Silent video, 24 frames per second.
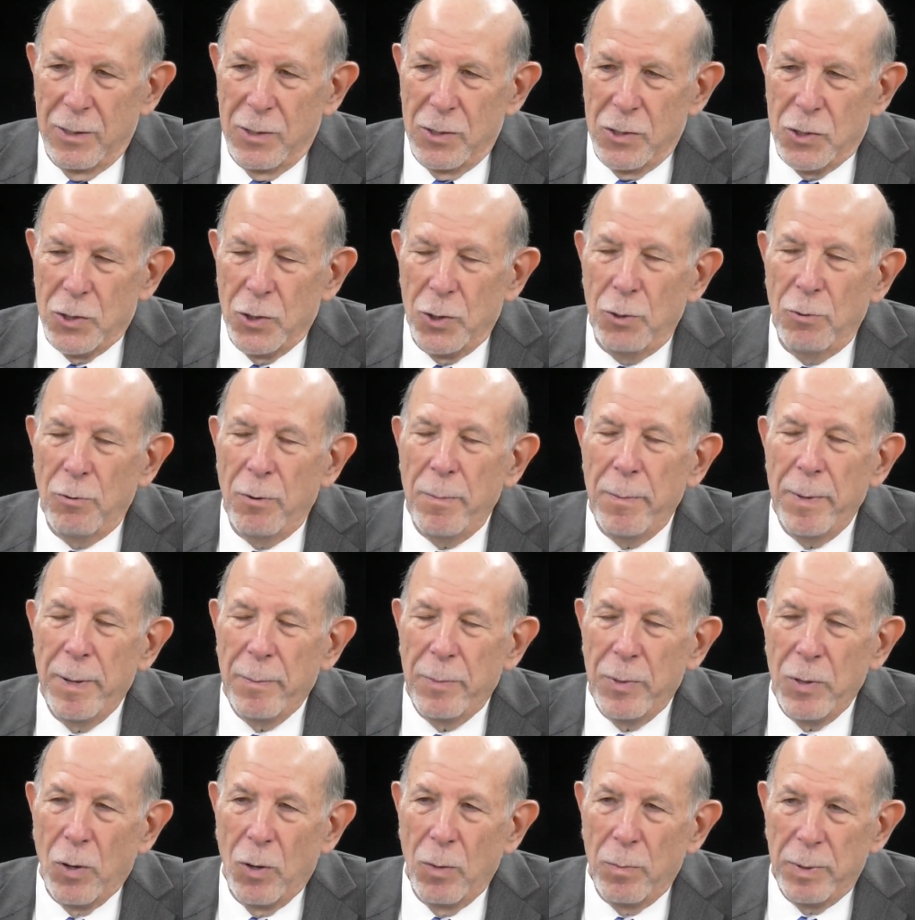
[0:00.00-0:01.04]
So you
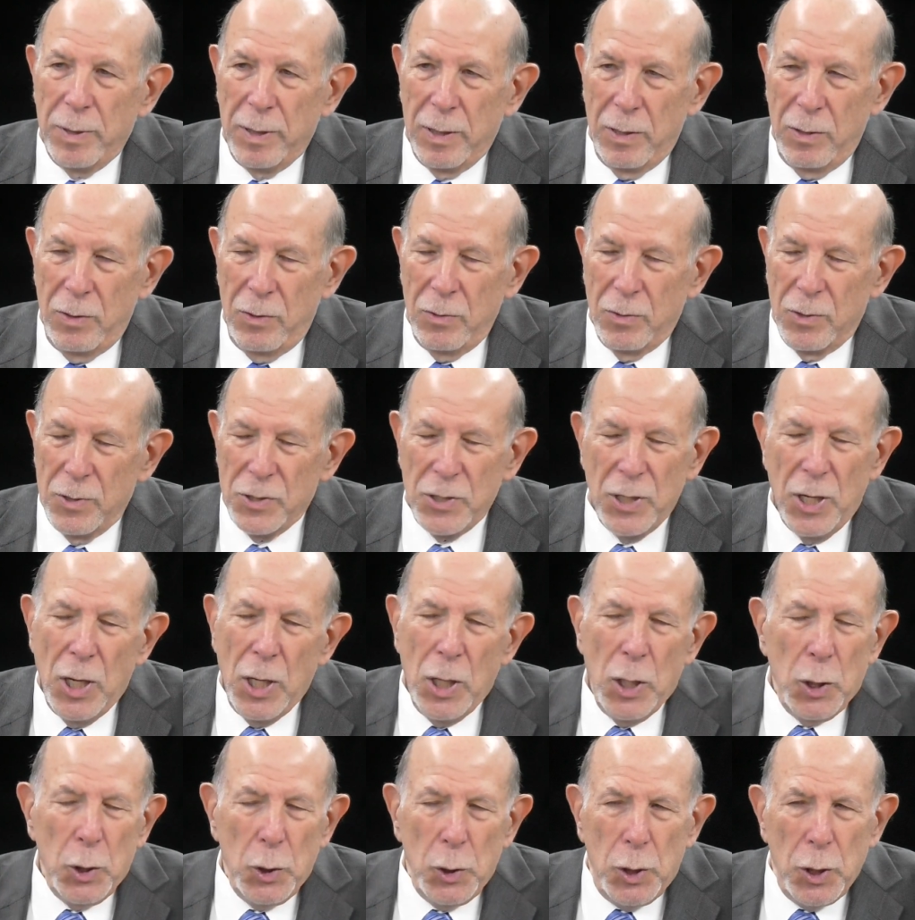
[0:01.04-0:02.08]
remember opening the doors.
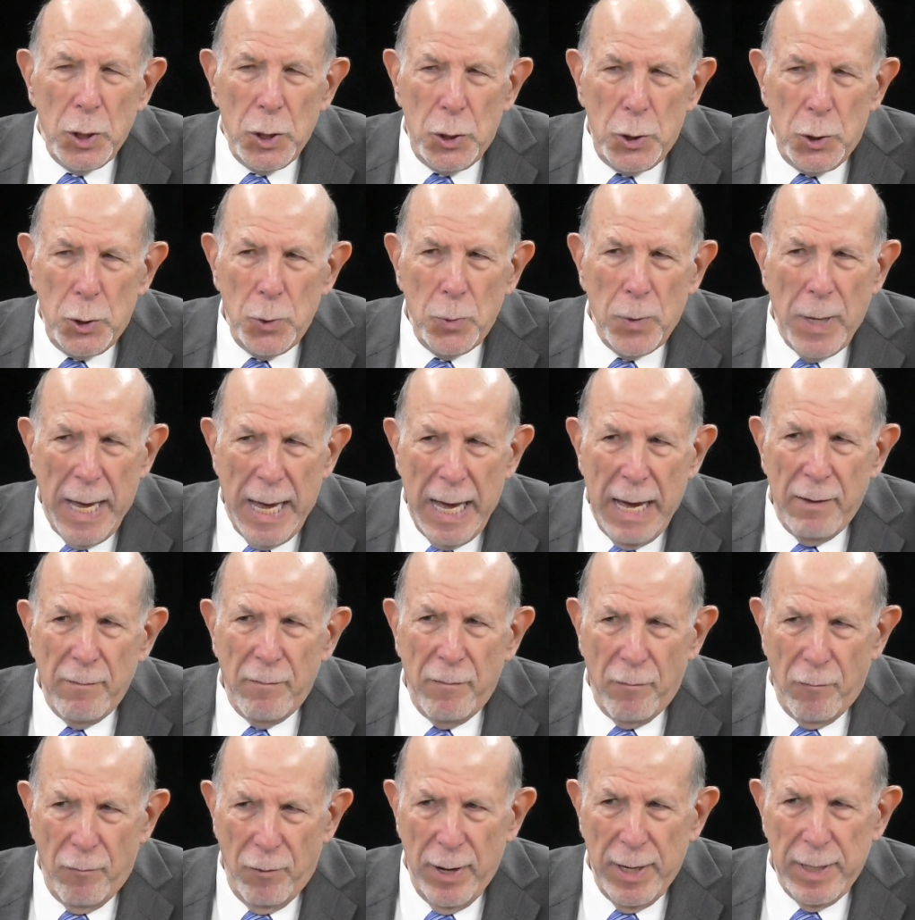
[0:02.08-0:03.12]
Did you have
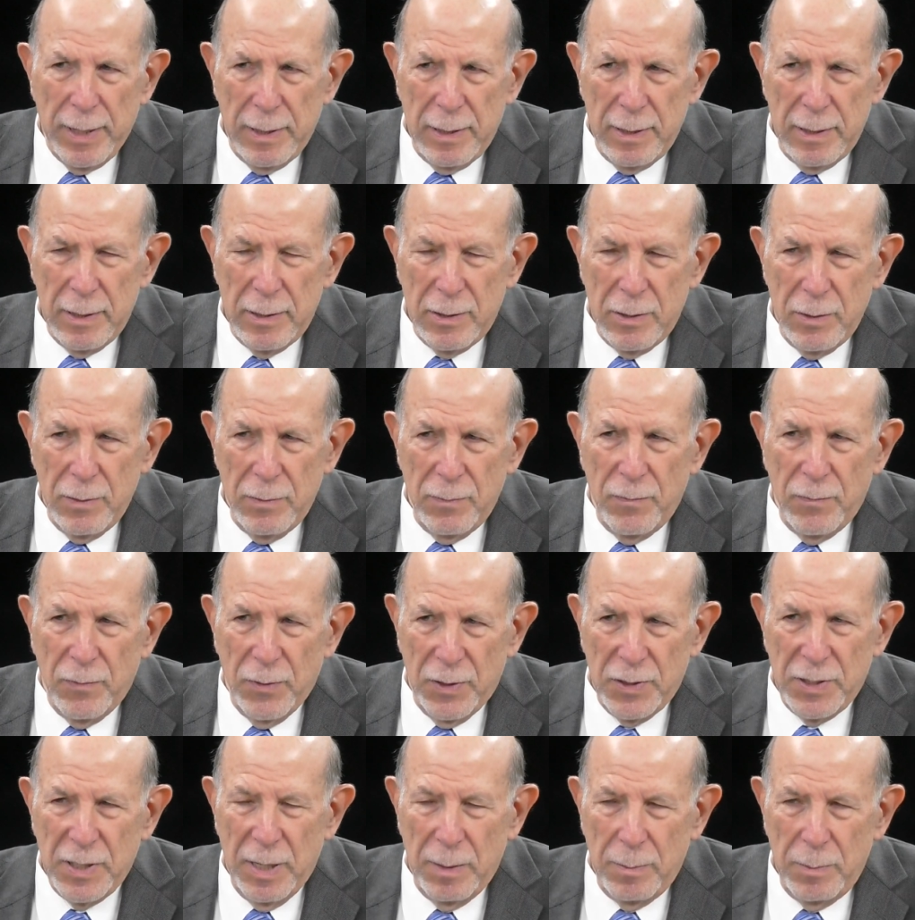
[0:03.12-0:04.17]
friends, for
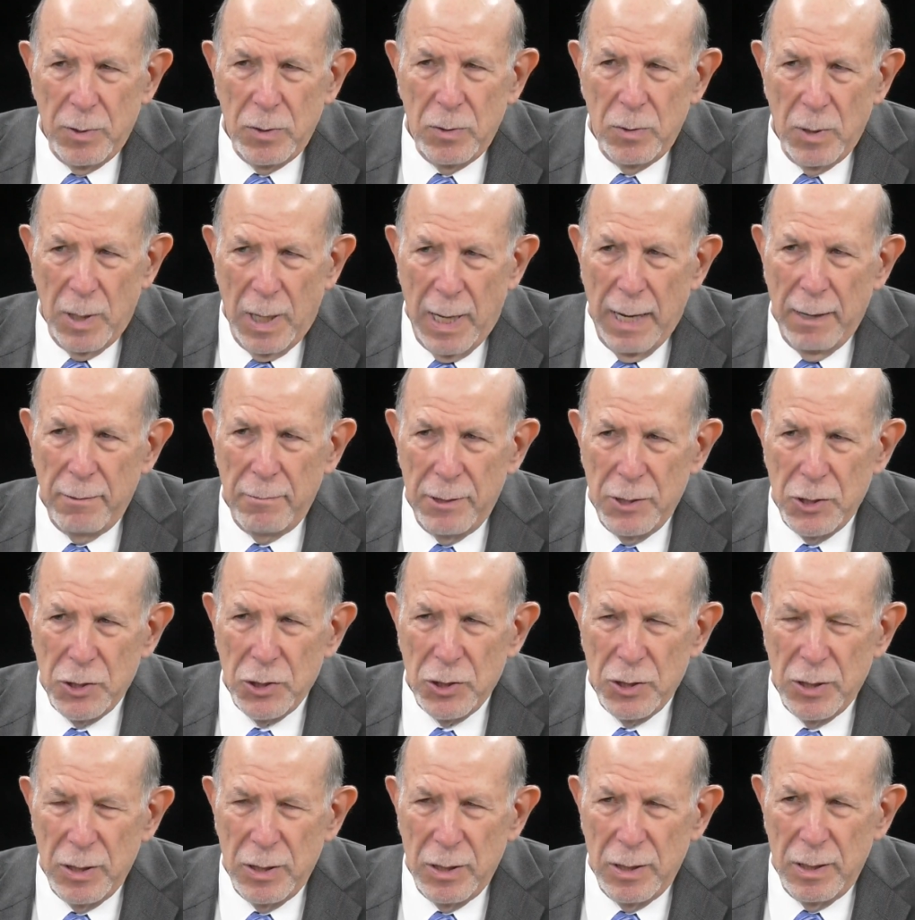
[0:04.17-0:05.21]
example, who were Irish?